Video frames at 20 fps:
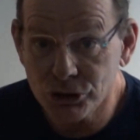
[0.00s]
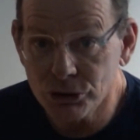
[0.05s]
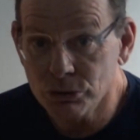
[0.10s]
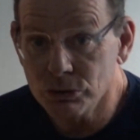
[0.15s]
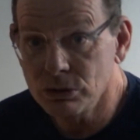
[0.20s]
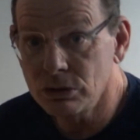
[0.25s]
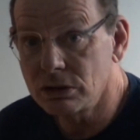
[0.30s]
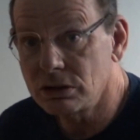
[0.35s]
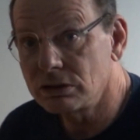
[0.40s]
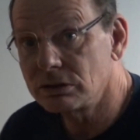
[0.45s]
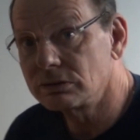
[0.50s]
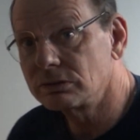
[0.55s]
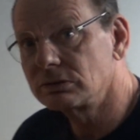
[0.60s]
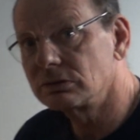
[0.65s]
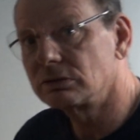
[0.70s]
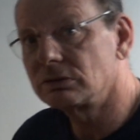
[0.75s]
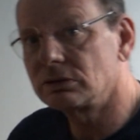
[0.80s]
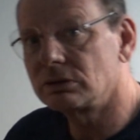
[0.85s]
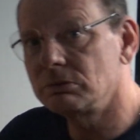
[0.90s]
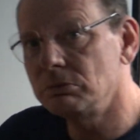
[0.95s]
you
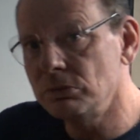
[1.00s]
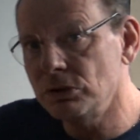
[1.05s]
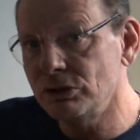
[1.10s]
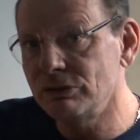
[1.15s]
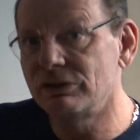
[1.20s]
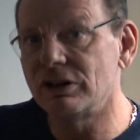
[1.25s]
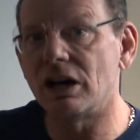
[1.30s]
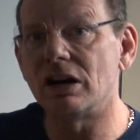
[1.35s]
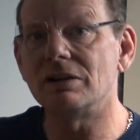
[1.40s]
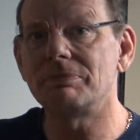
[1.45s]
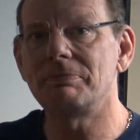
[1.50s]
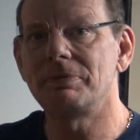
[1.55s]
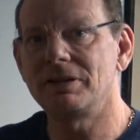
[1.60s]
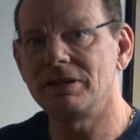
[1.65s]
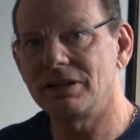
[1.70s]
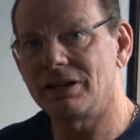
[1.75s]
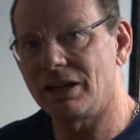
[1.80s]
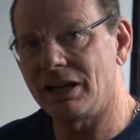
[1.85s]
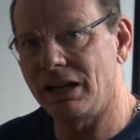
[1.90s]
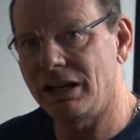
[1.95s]
move up
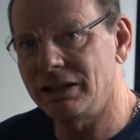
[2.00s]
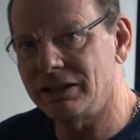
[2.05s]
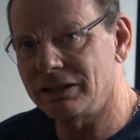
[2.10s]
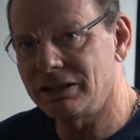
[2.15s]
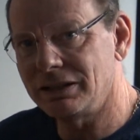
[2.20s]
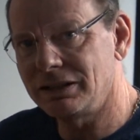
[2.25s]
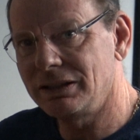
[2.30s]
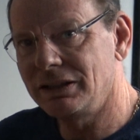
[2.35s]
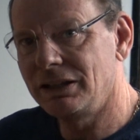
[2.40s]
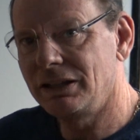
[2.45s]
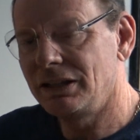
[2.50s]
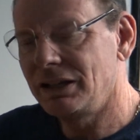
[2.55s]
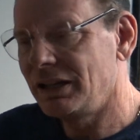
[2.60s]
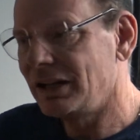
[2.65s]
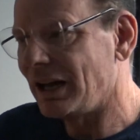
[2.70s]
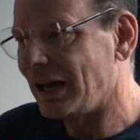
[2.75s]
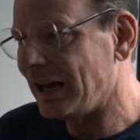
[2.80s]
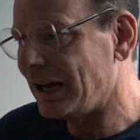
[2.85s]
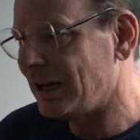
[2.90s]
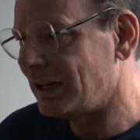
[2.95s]
and
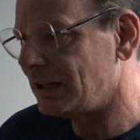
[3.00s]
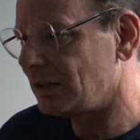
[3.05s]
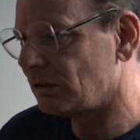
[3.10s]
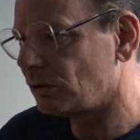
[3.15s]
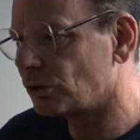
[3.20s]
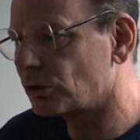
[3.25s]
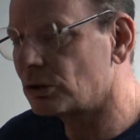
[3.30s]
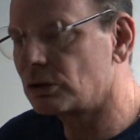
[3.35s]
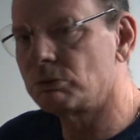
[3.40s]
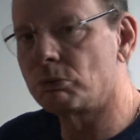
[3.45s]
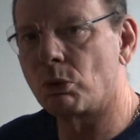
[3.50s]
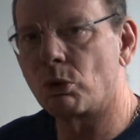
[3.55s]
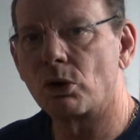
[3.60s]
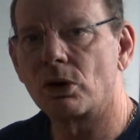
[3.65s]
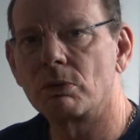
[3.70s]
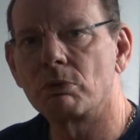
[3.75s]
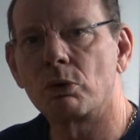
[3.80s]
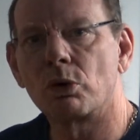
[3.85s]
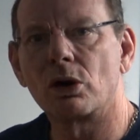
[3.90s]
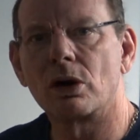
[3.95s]
learn
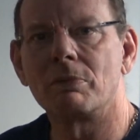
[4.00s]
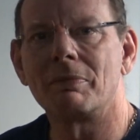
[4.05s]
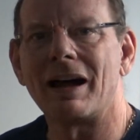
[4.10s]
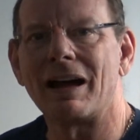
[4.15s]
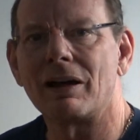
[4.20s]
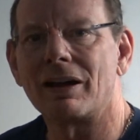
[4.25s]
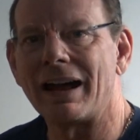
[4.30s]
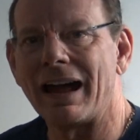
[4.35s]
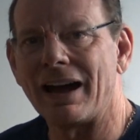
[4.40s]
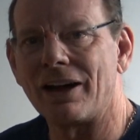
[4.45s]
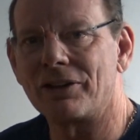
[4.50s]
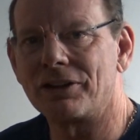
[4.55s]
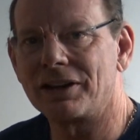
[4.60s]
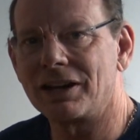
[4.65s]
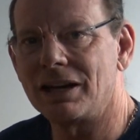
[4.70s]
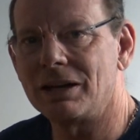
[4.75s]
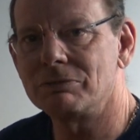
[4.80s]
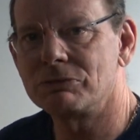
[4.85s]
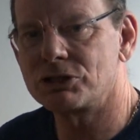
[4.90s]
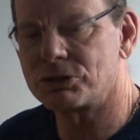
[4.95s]
more and more about how the
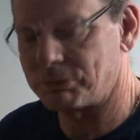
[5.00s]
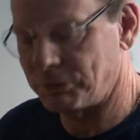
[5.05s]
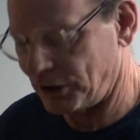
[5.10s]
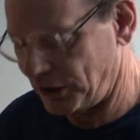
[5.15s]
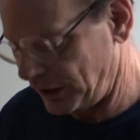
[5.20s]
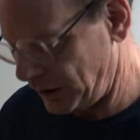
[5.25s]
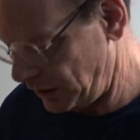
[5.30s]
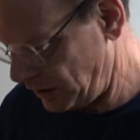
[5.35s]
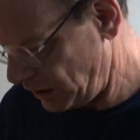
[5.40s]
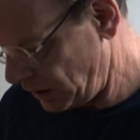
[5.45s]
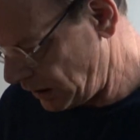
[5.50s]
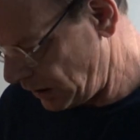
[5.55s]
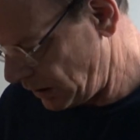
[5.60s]
game is played,